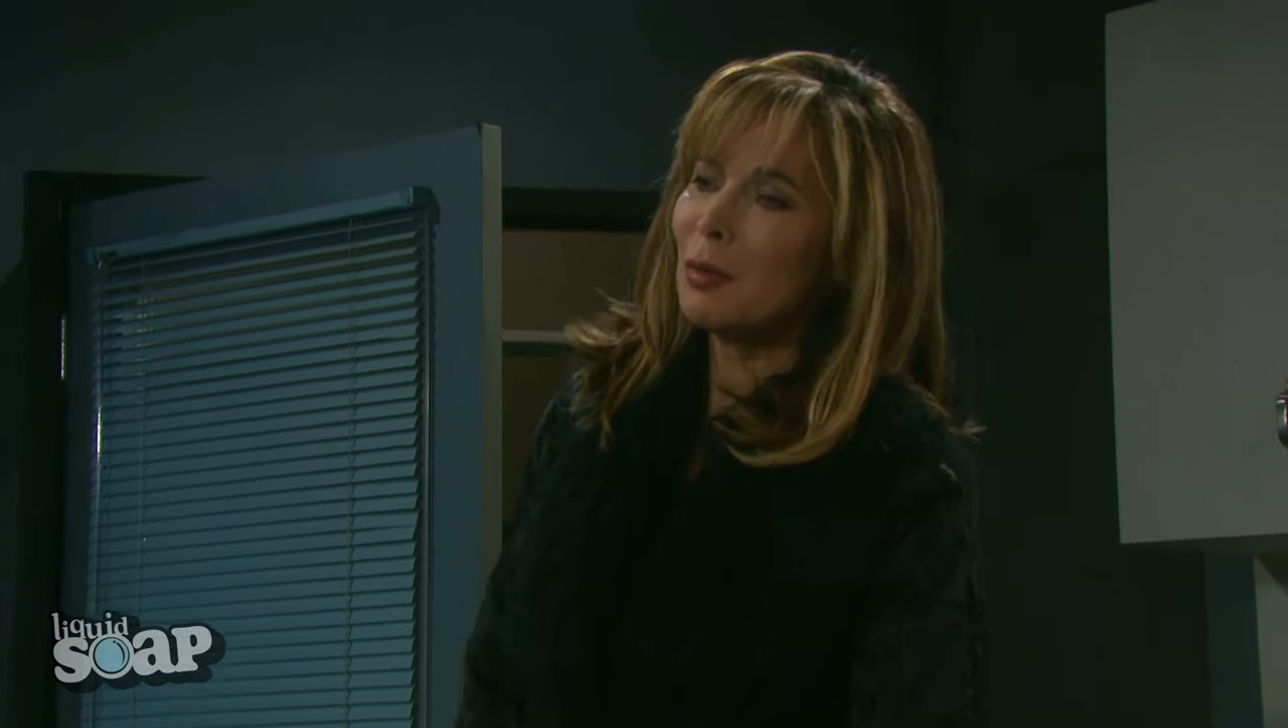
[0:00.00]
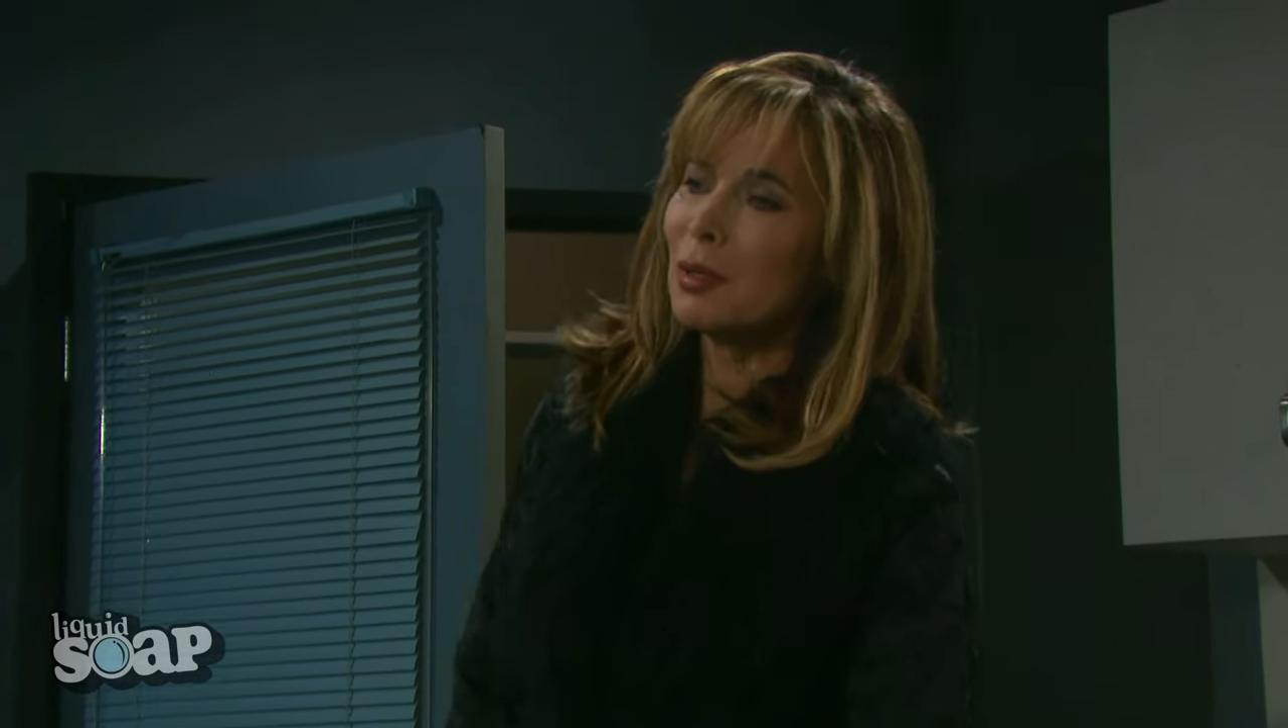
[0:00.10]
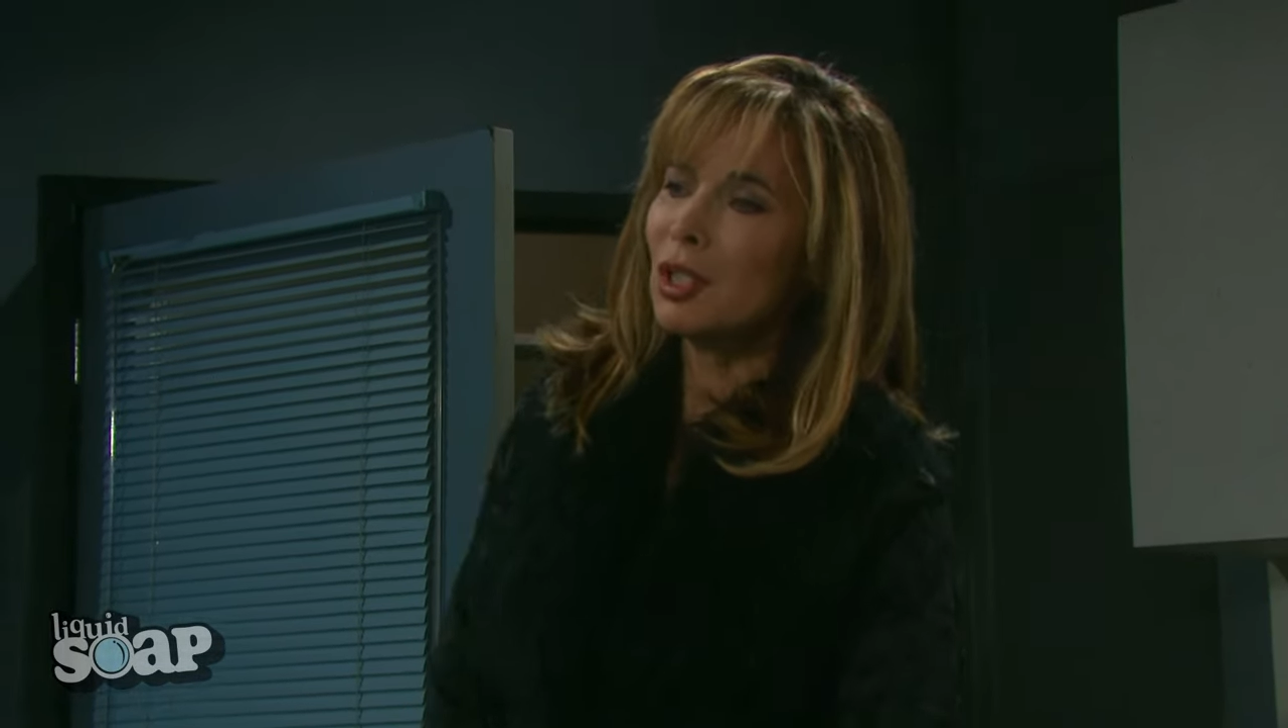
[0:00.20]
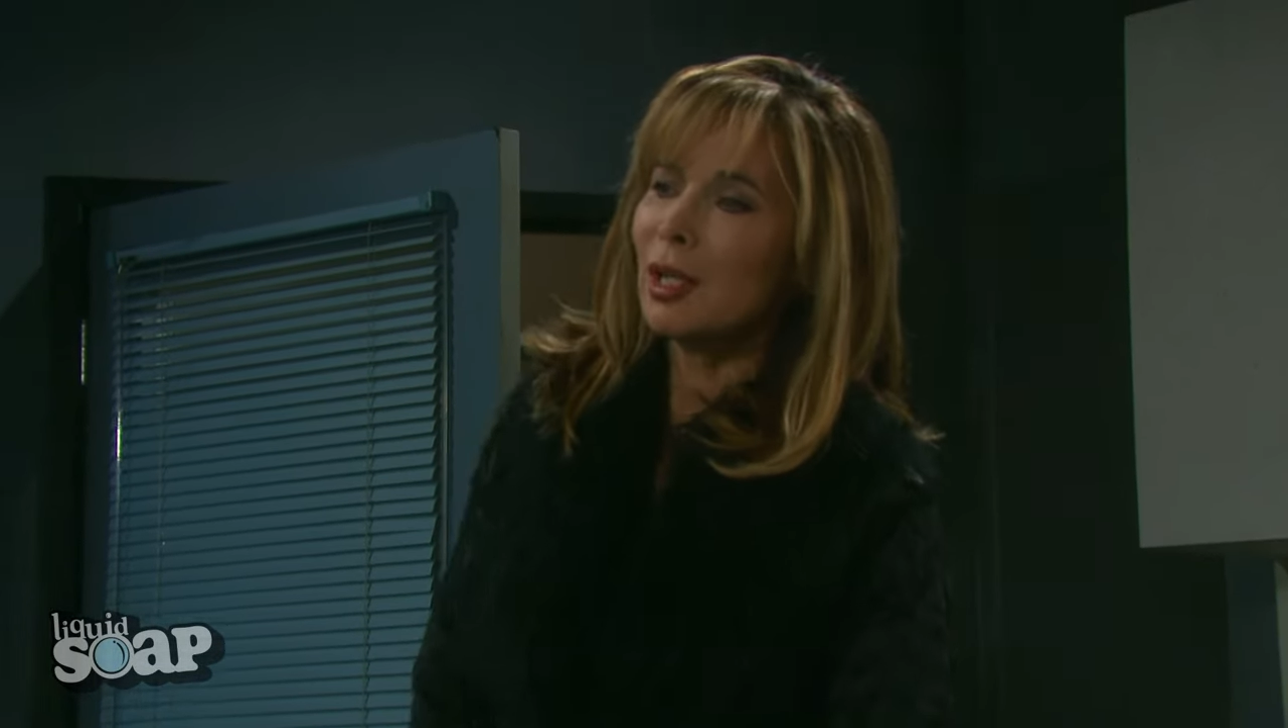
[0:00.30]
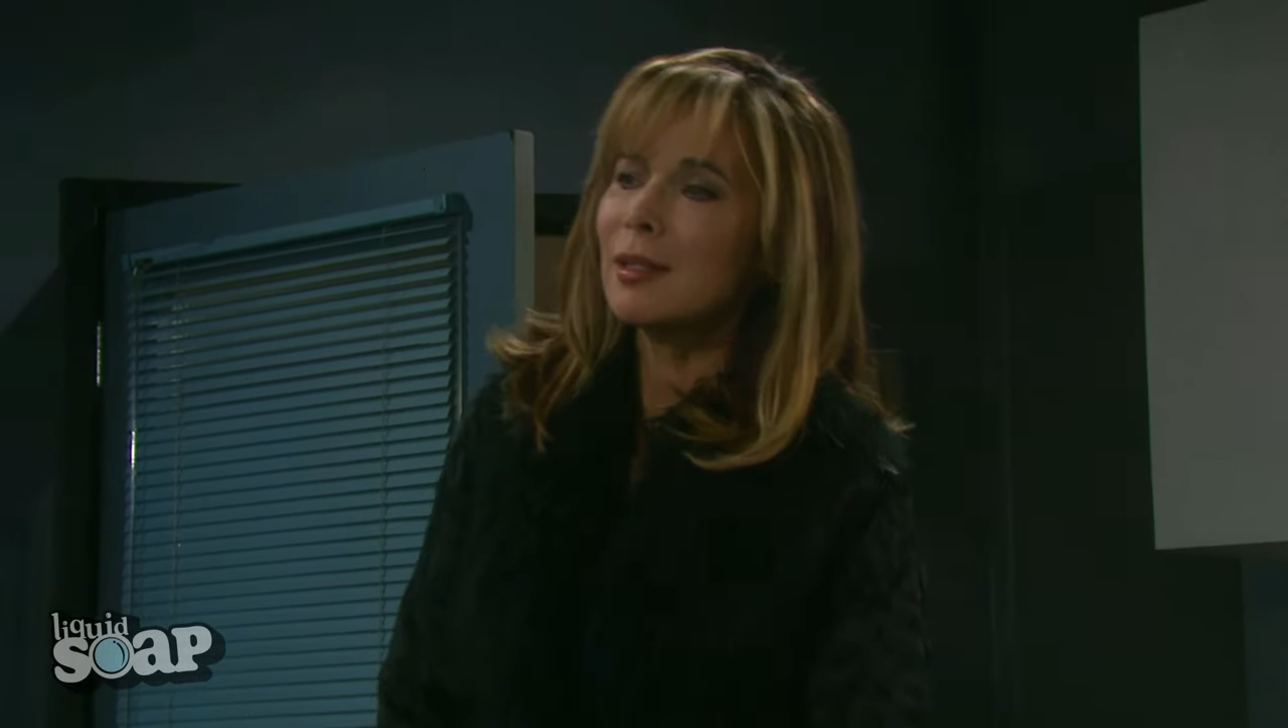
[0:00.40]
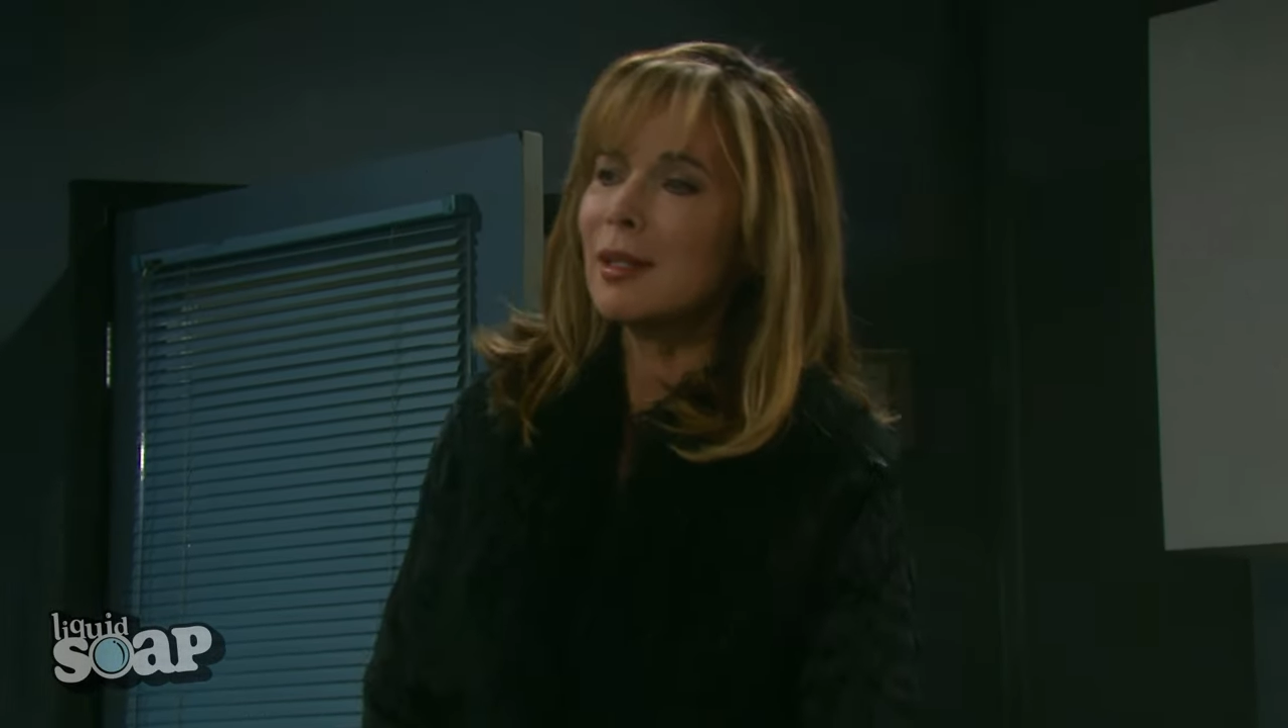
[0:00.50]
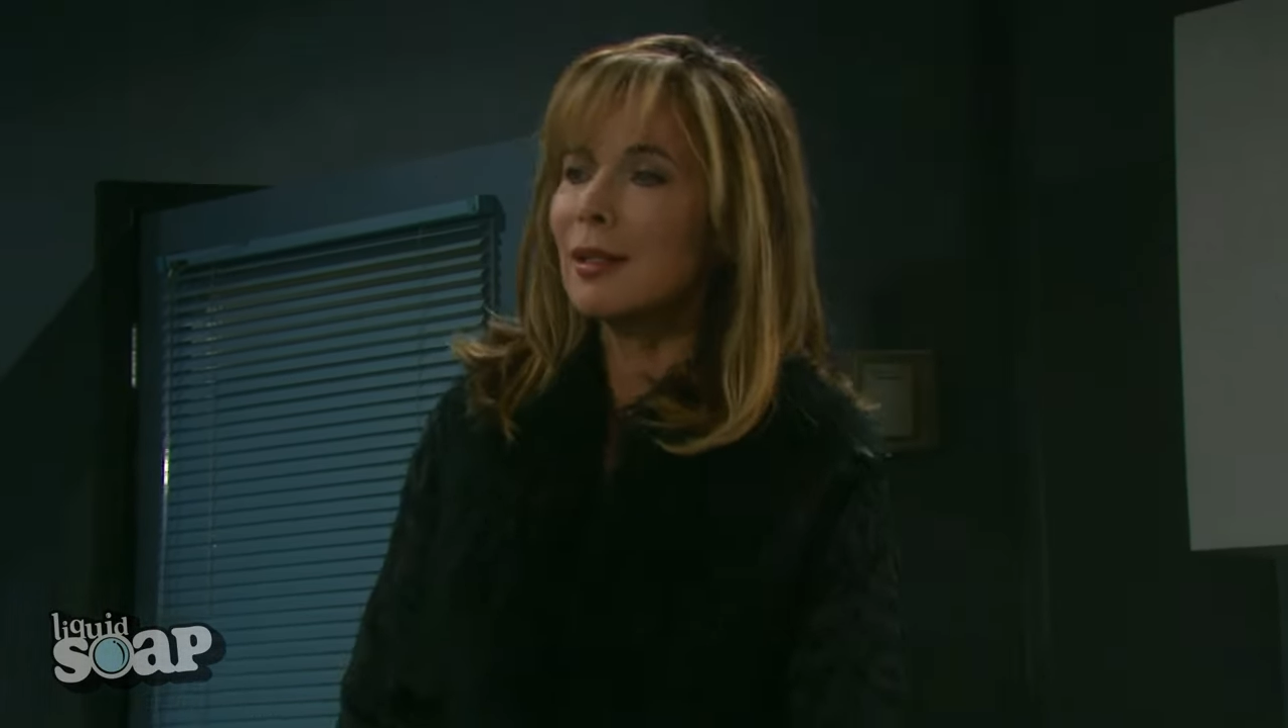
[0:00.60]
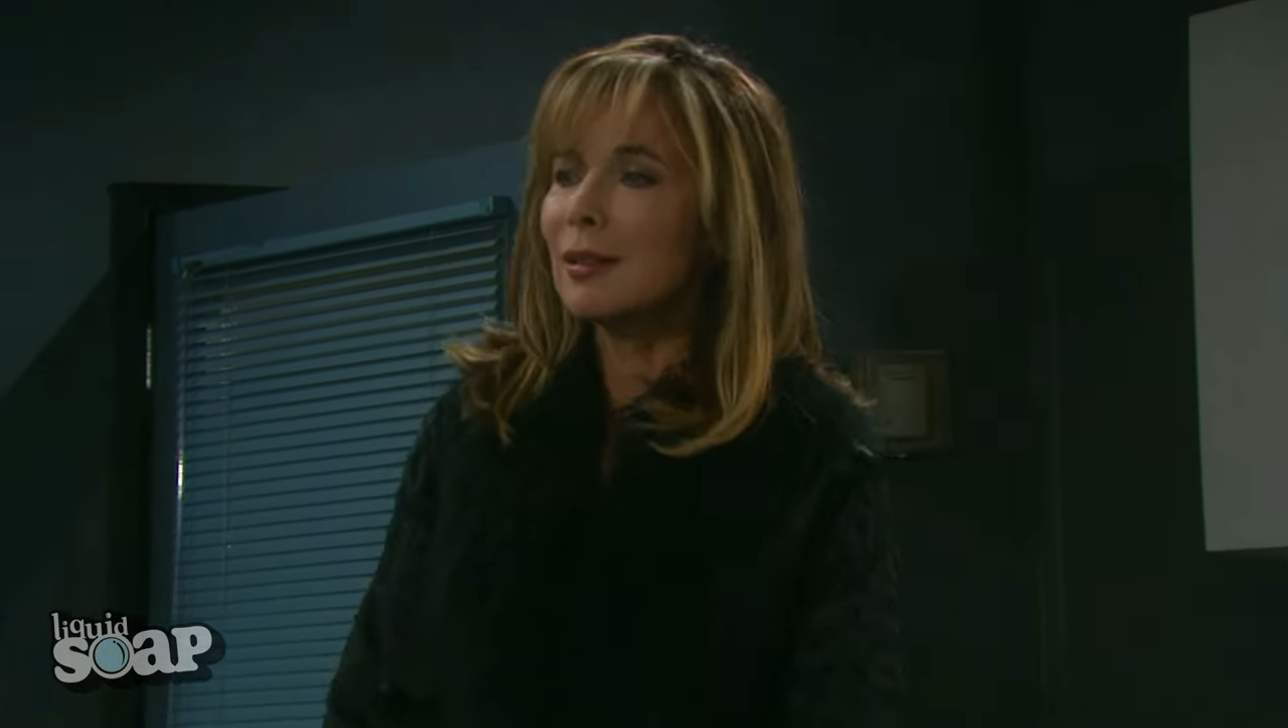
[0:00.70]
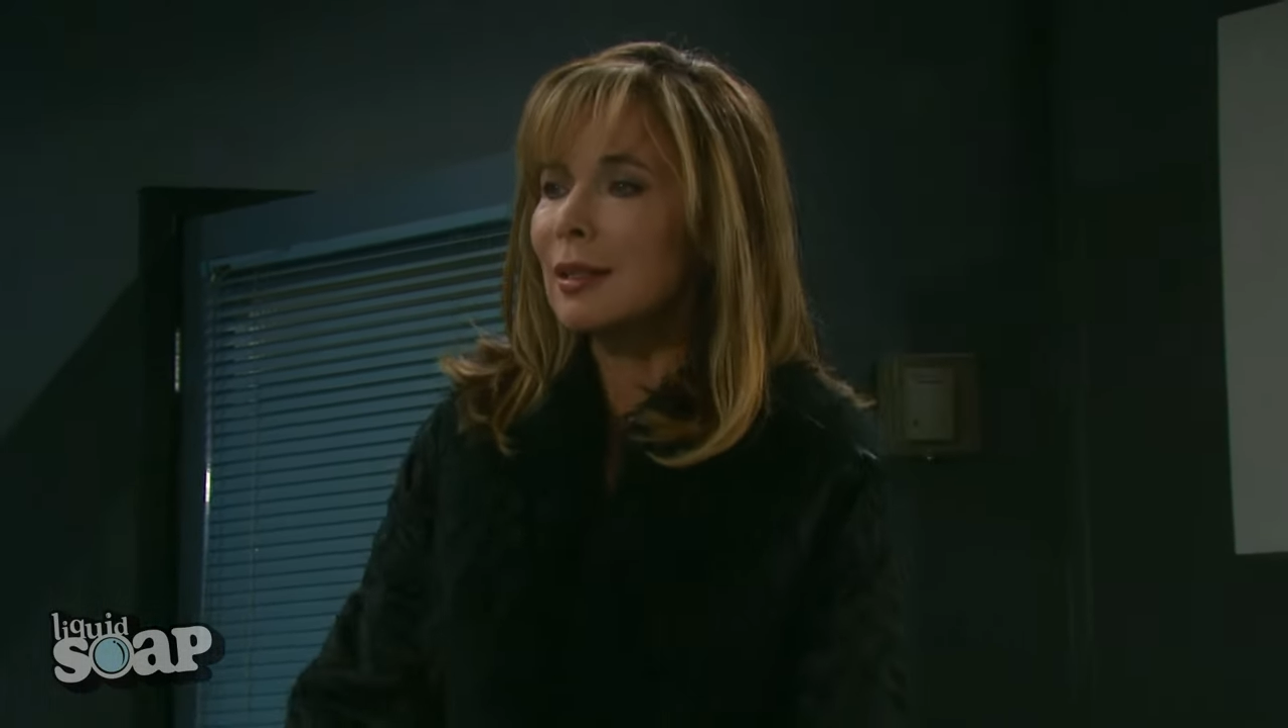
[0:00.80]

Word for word: you were chasing a